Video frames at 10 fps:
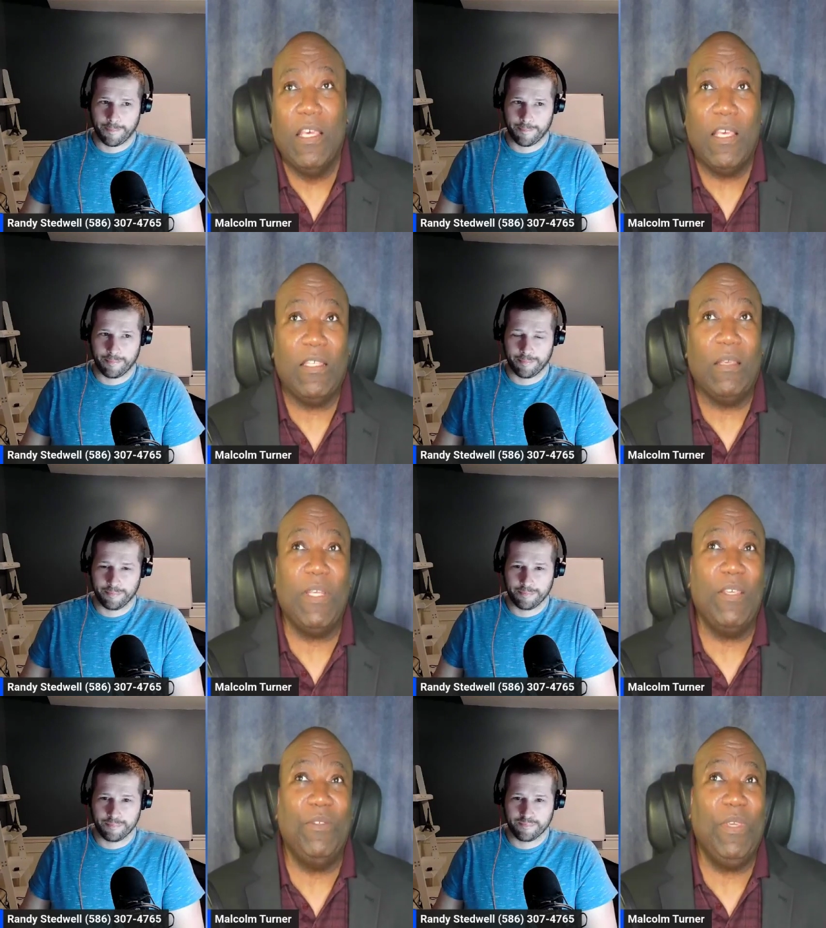Speaker 1: Because
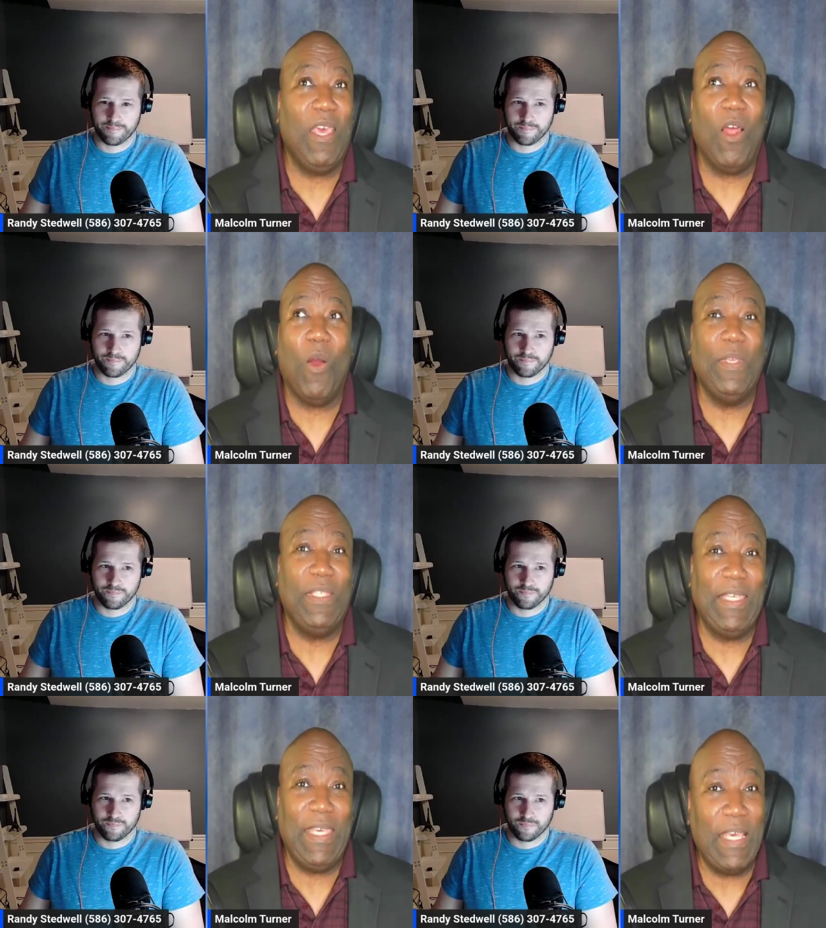sometimes you can't
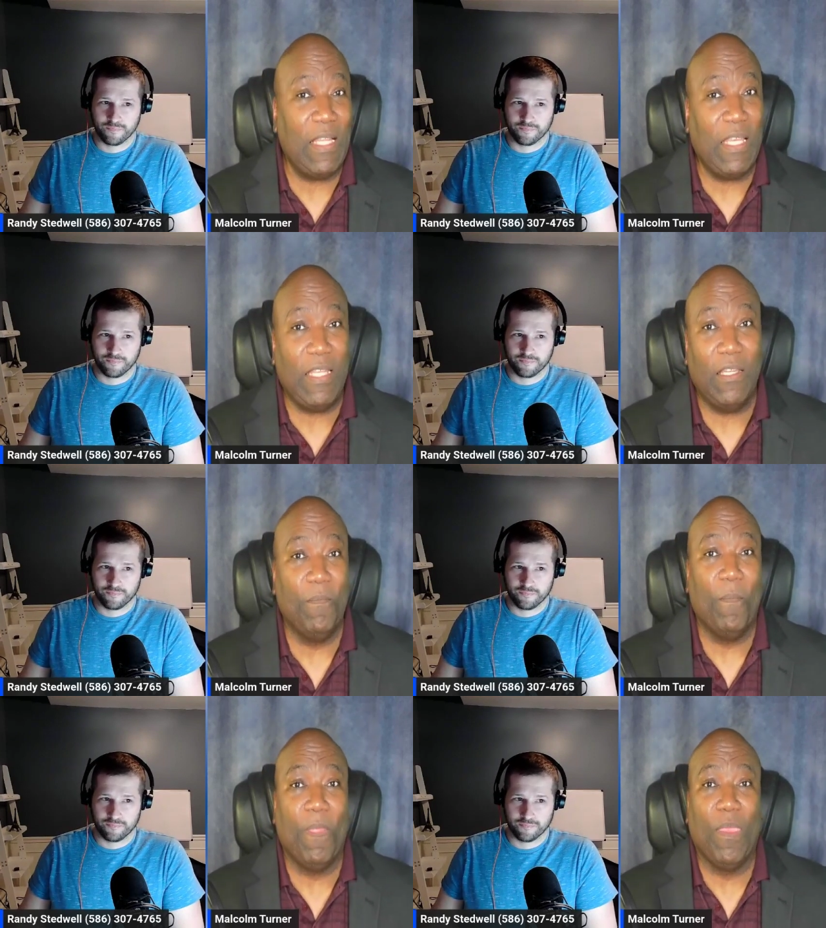always kill it
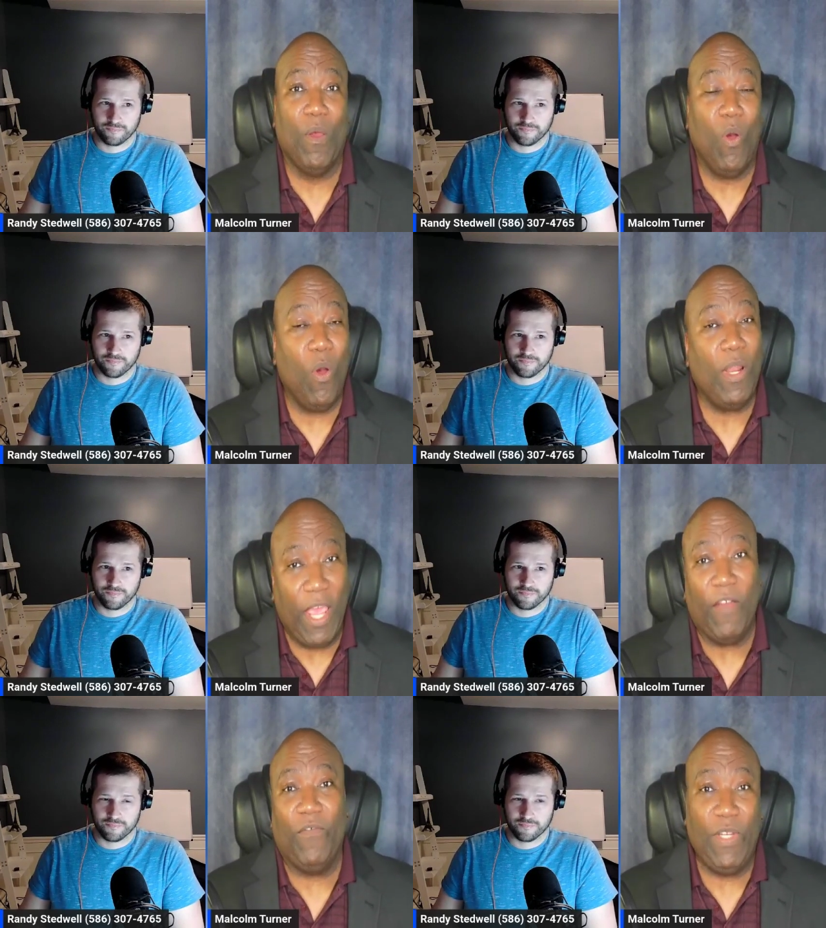on
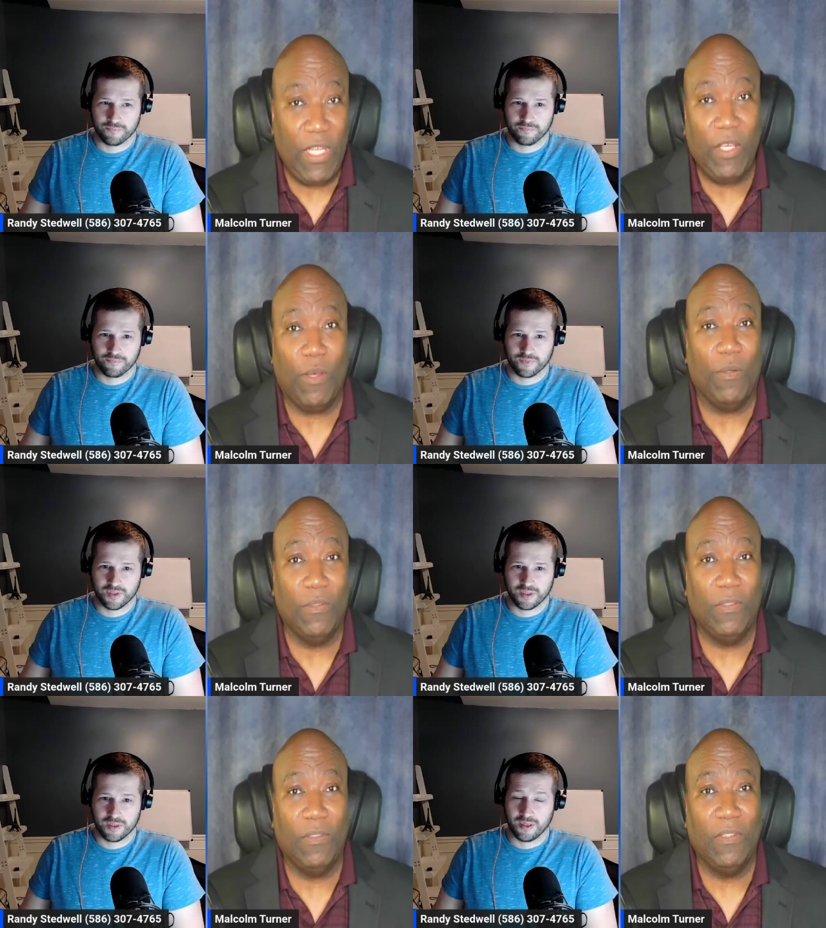every deal.
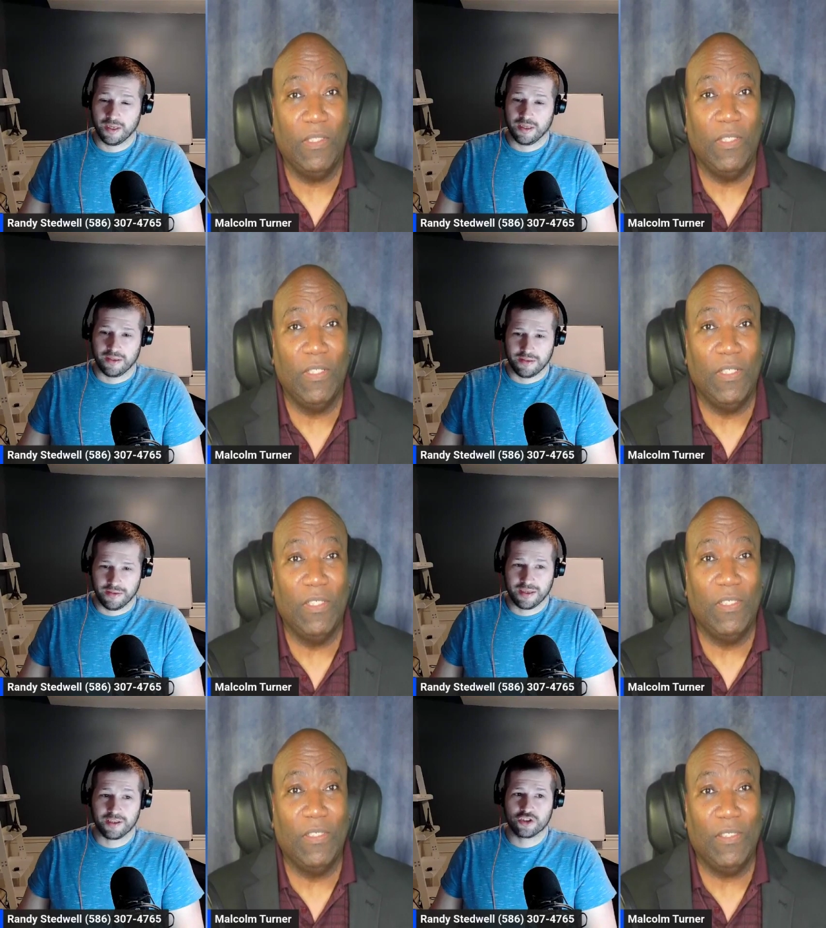
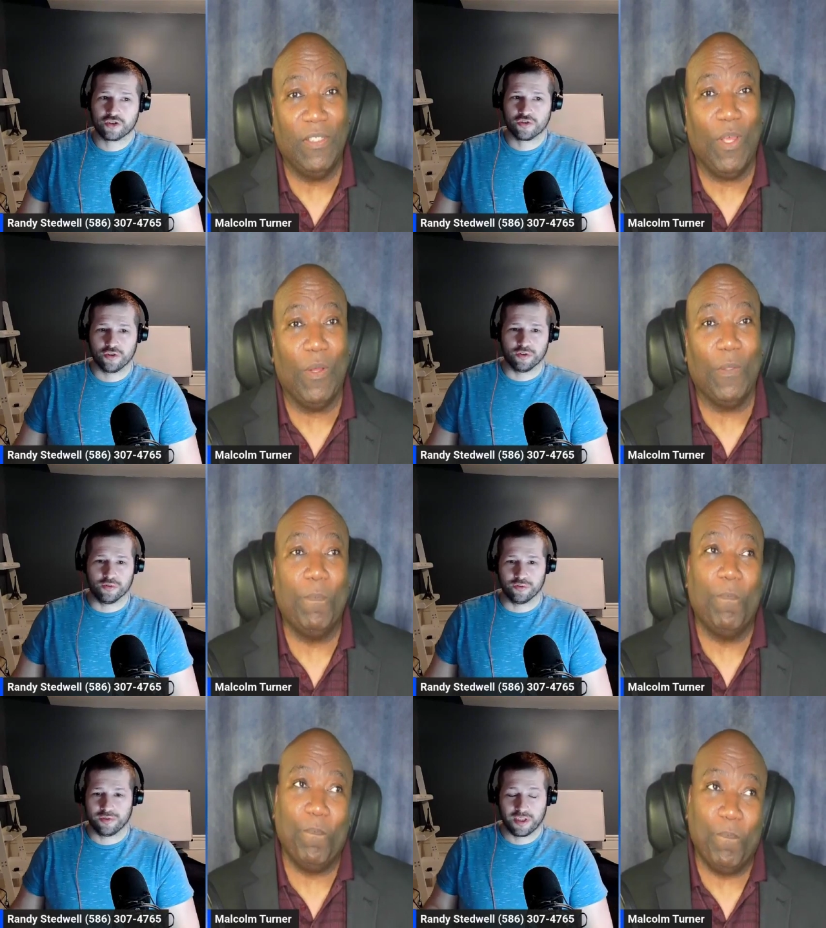That is you
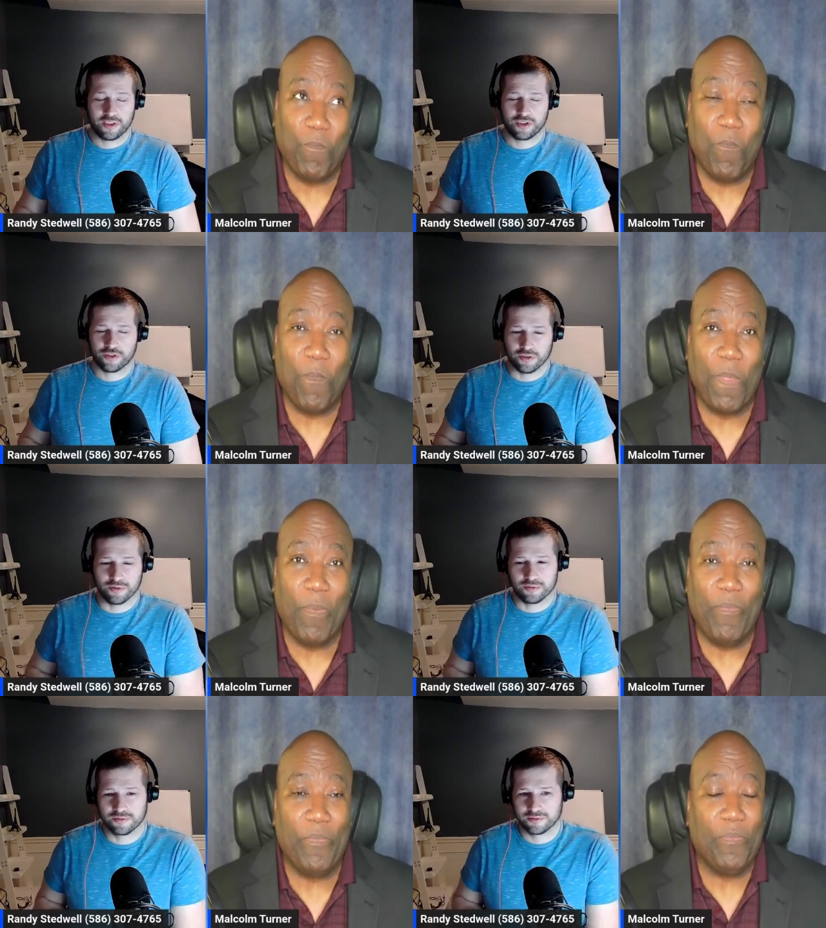true. That is
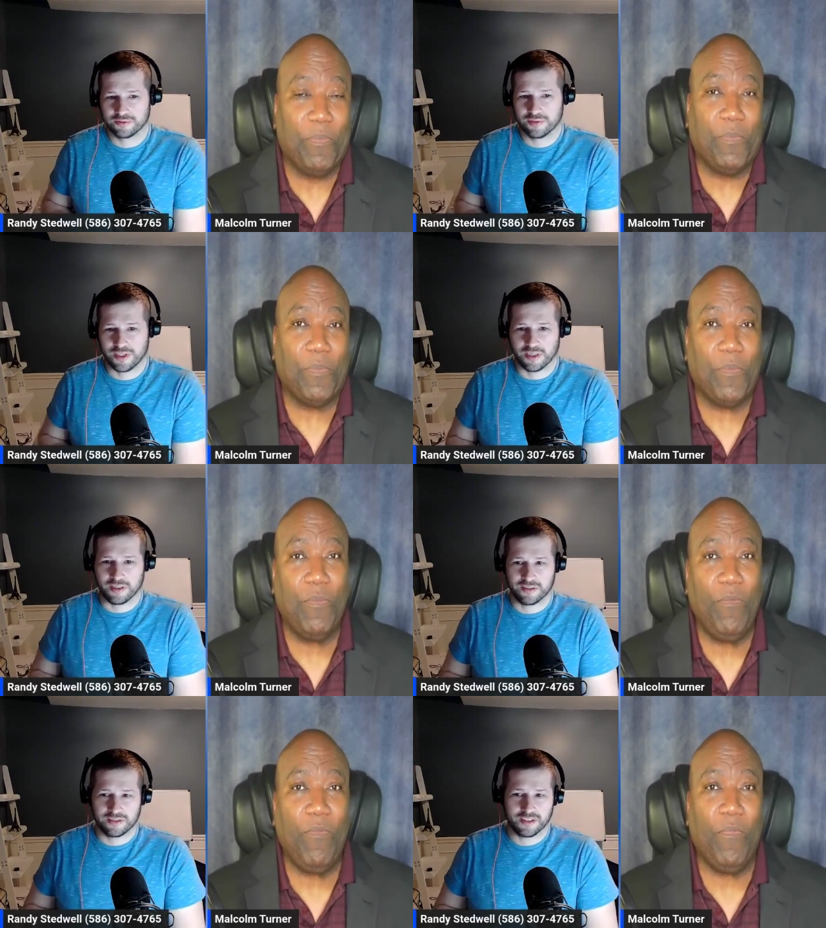
Speaker 2: true.
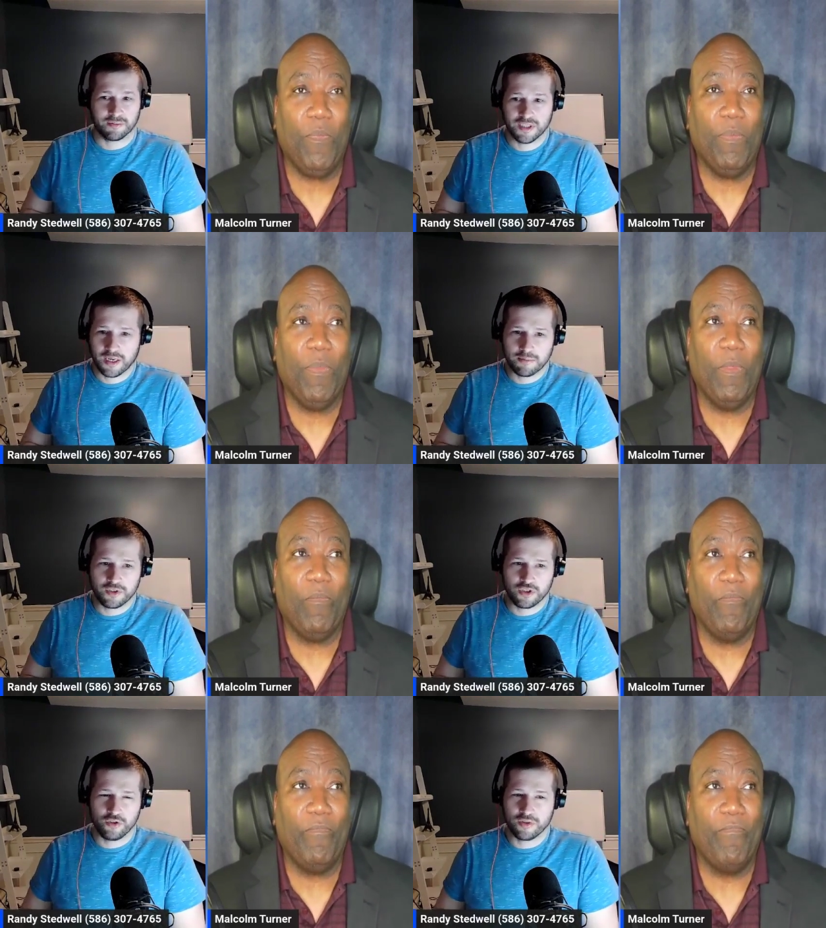Yeah.
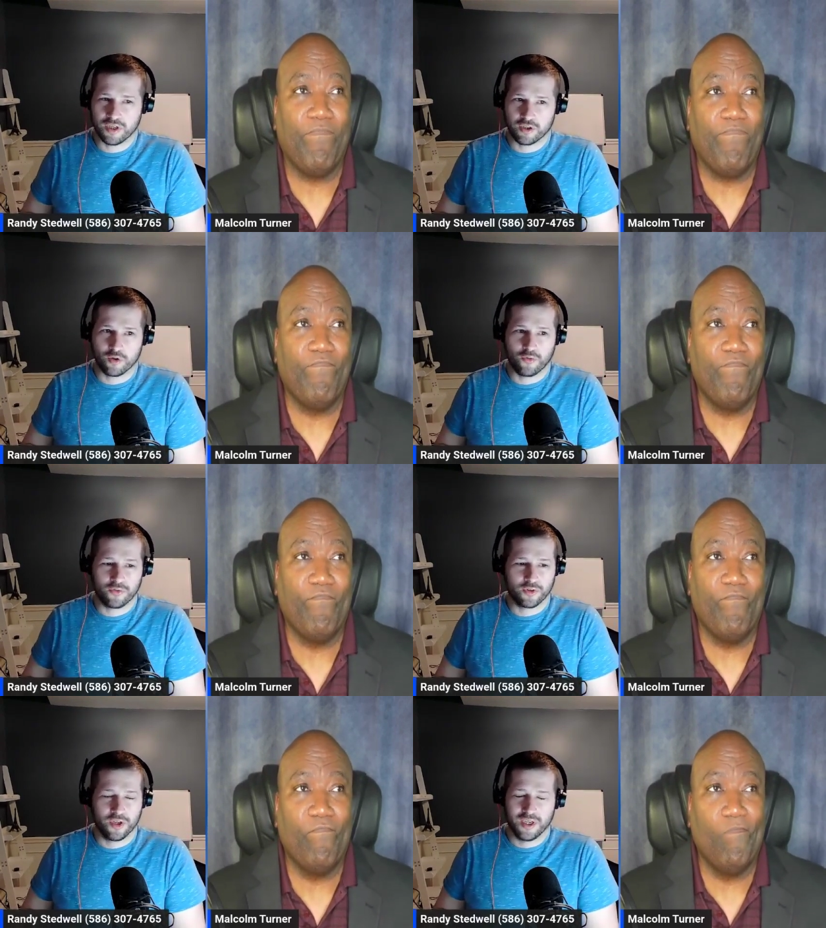Sometimes you got to go
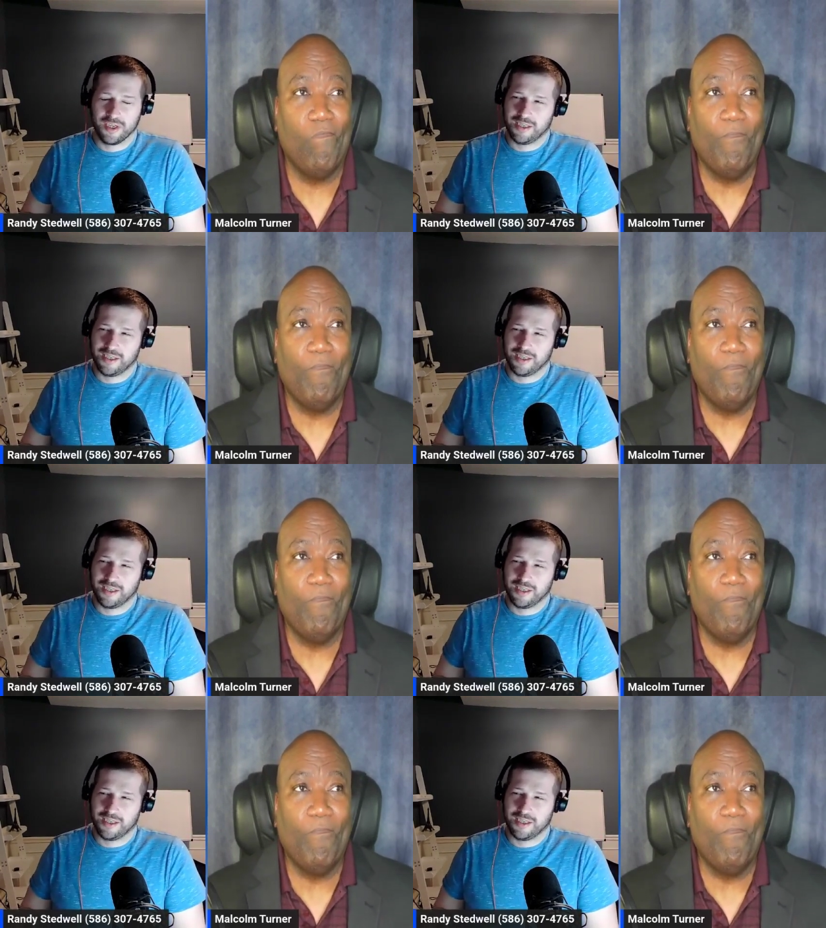for eh,